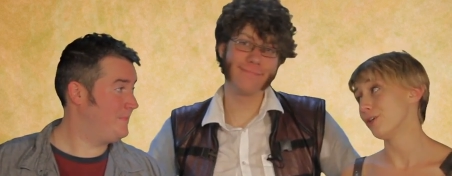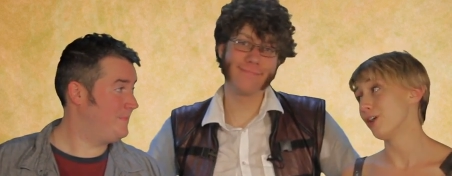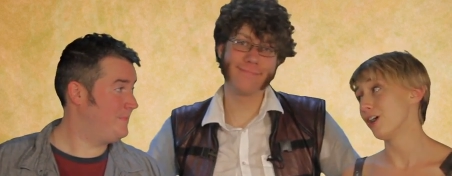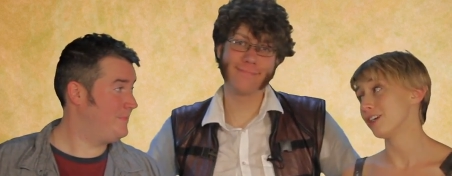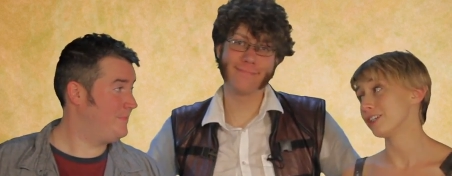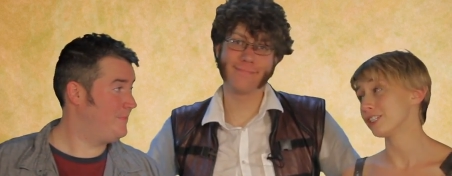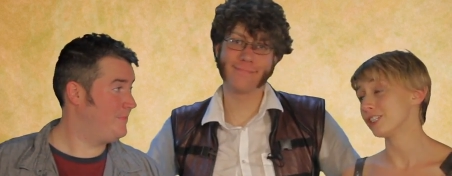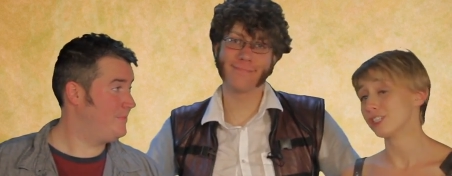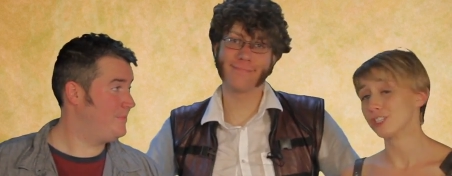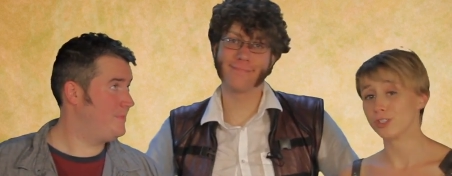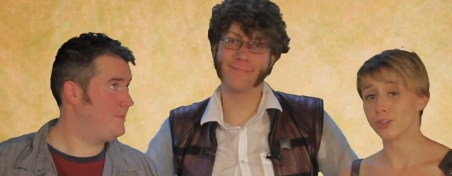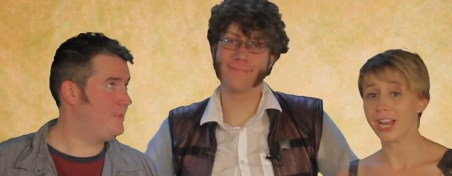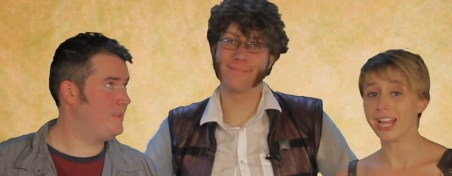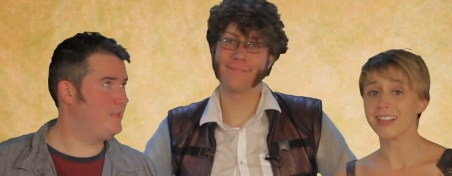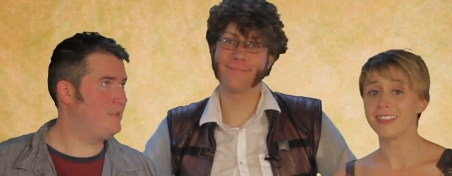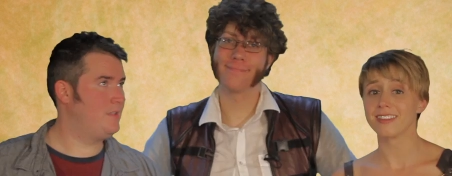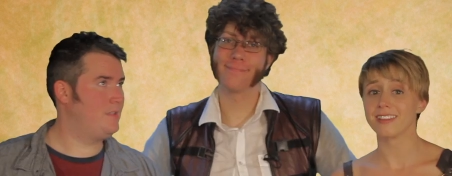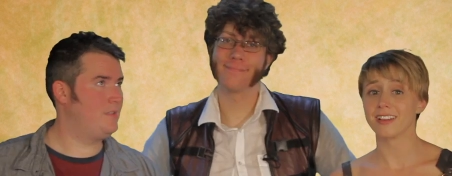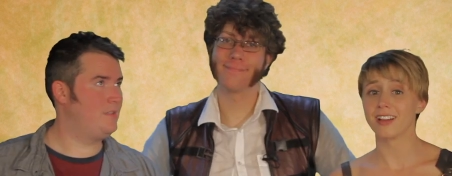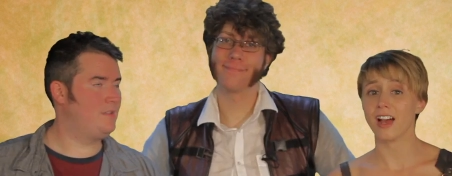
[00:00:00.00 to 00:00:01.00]
Speaker 1: are
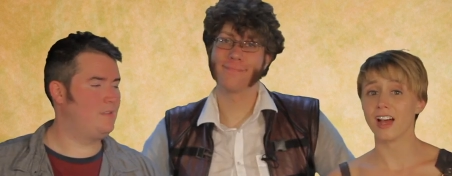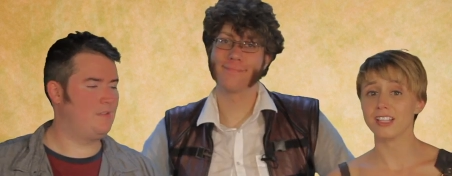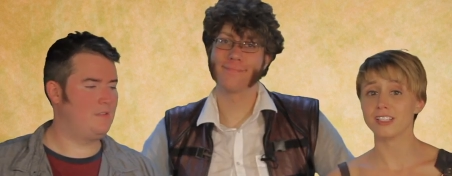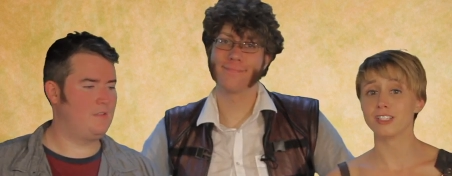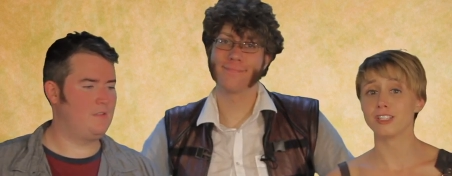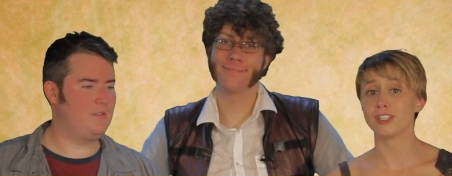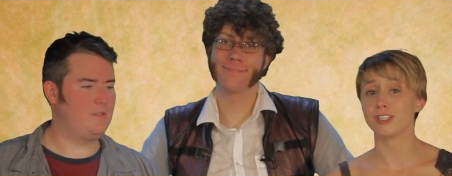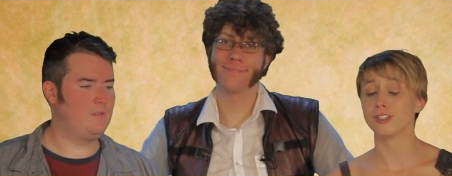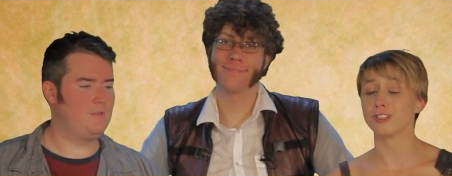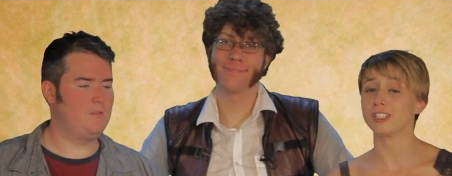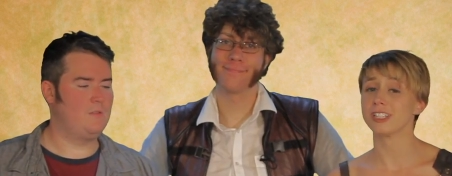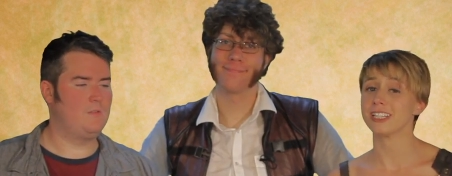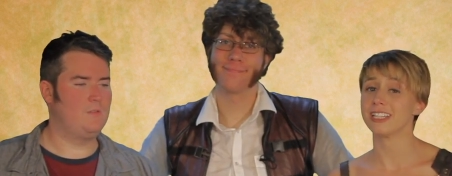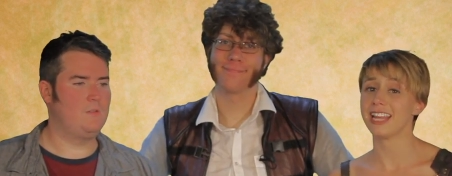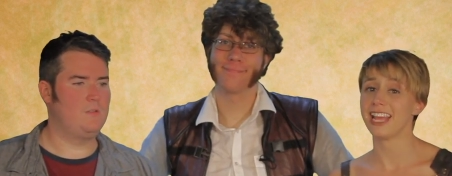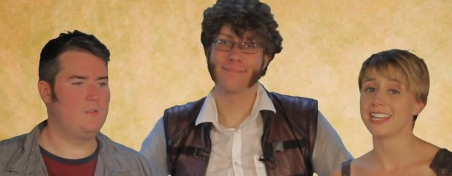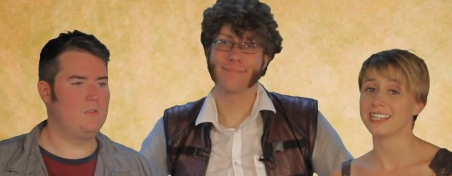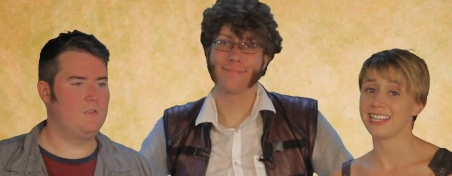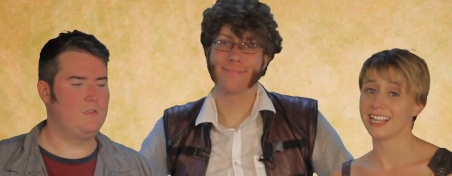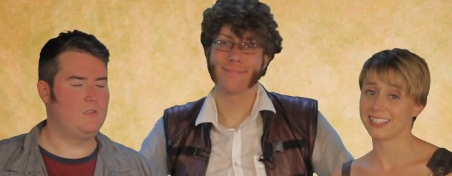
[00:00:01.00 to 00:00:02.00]
strength, constitution,
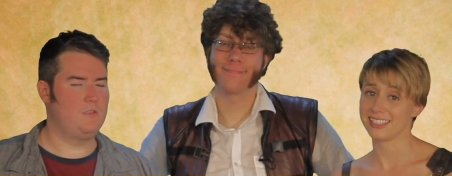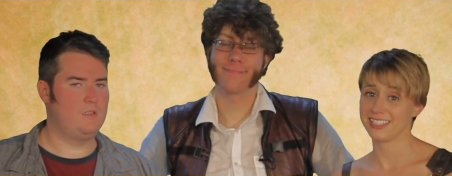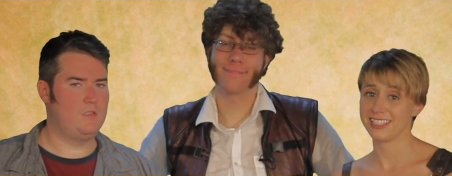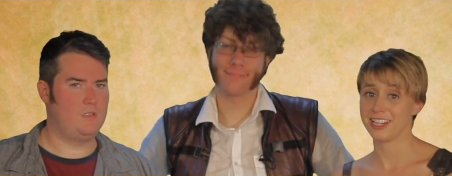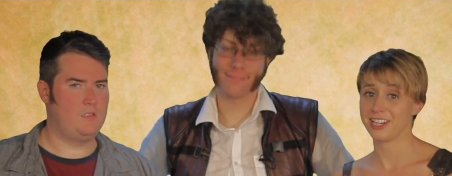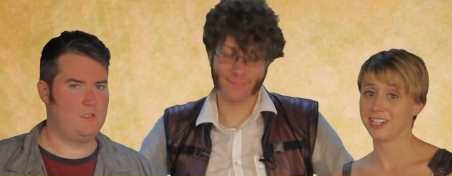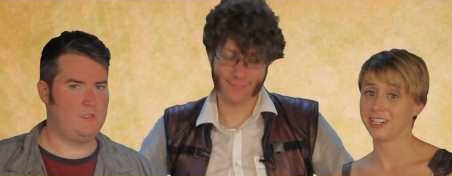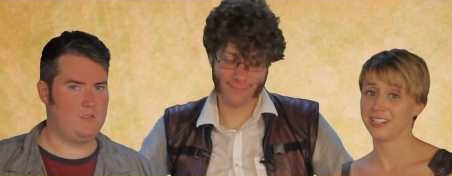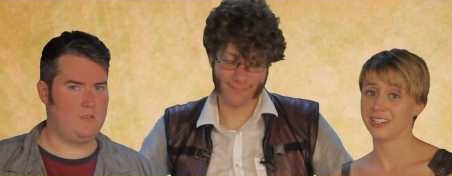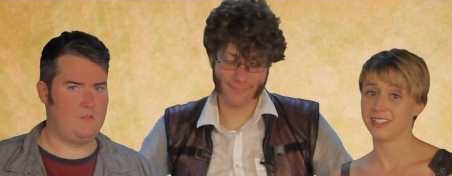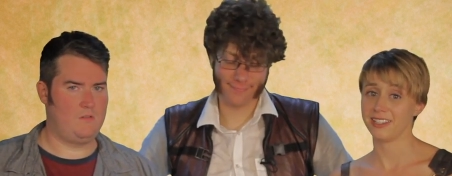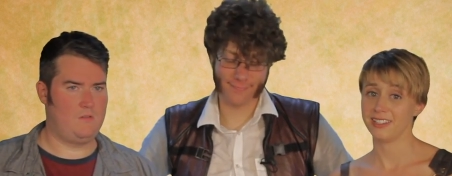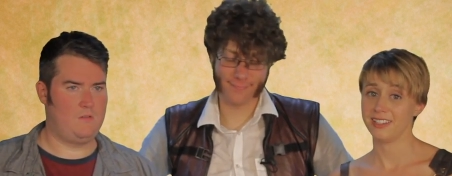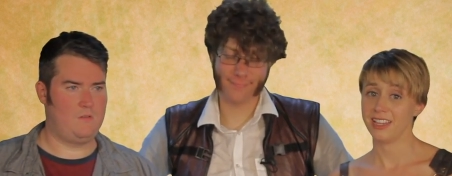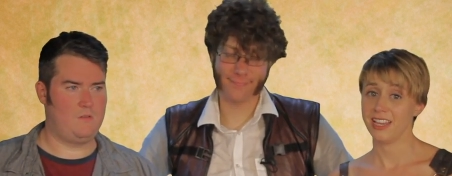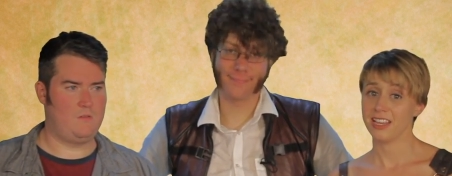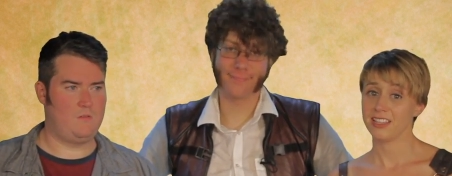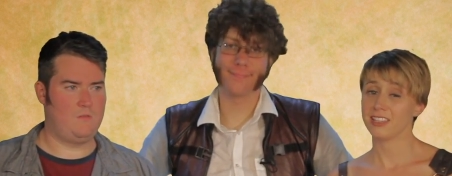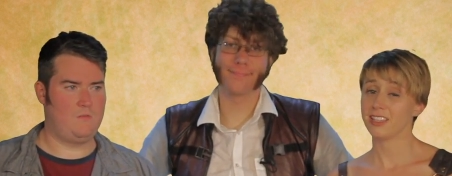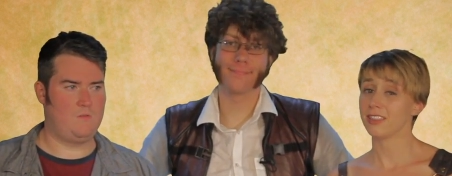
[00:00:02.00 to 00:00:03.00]
and dexterity.
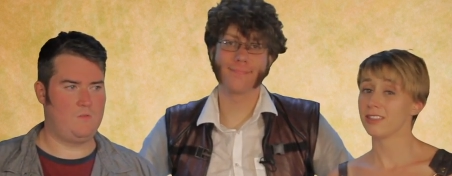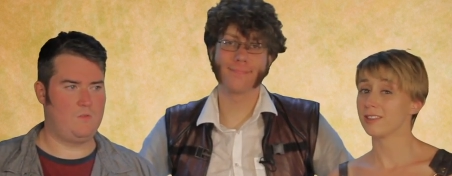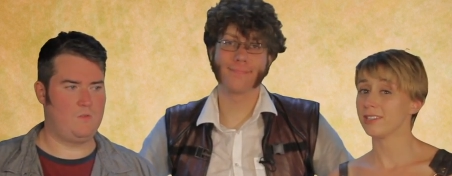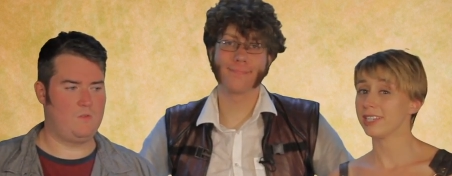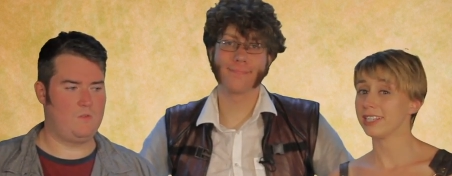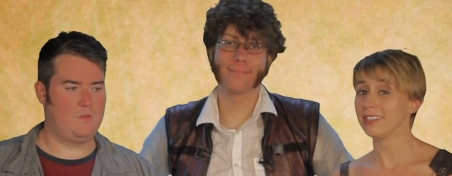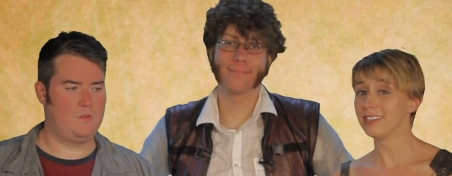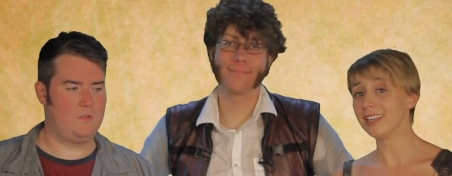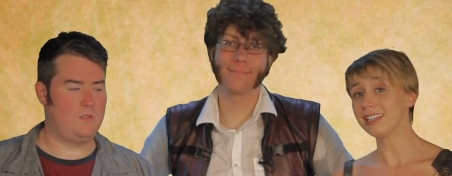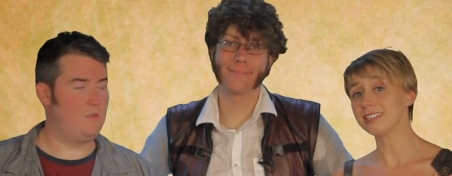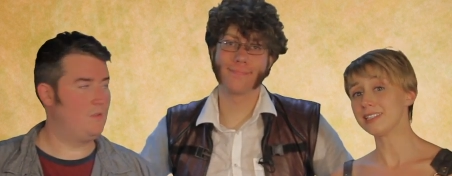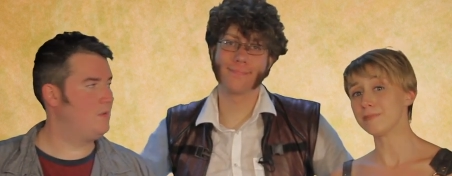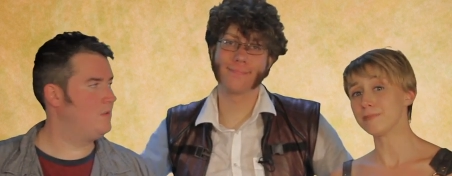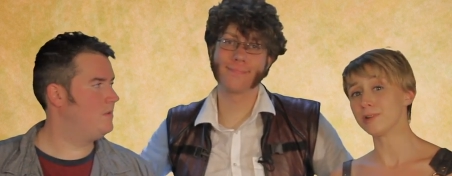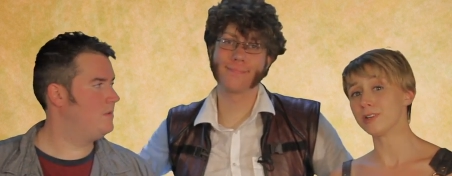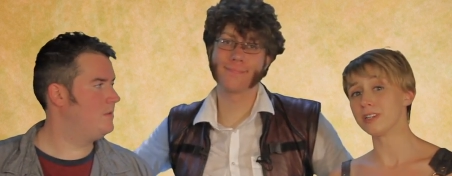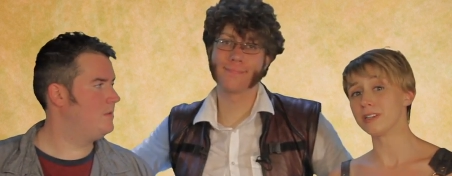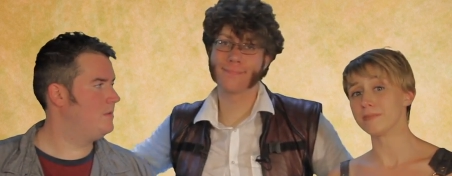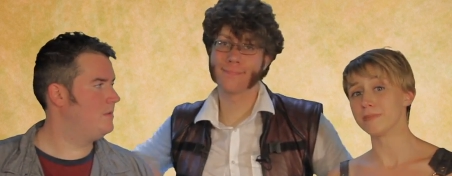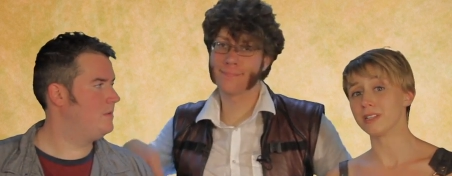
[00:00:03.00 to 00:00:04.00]
The three less
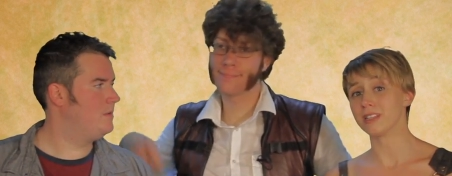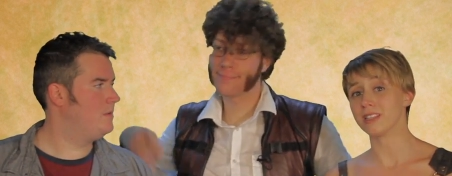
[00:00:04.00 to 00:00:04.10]
important